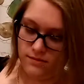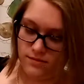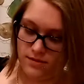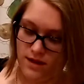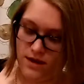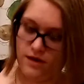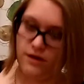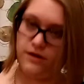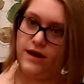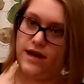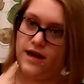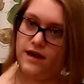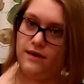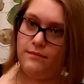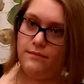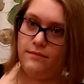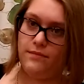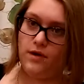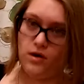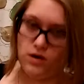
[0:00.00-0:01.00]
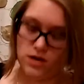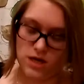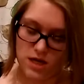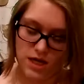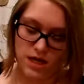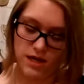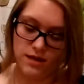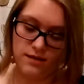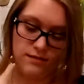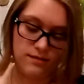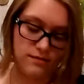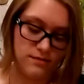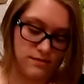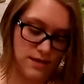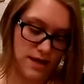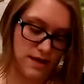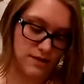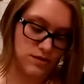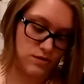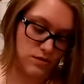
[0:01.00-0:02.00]
their name on it.
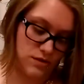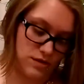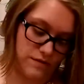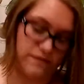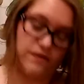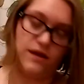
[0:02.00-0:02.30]
That sort of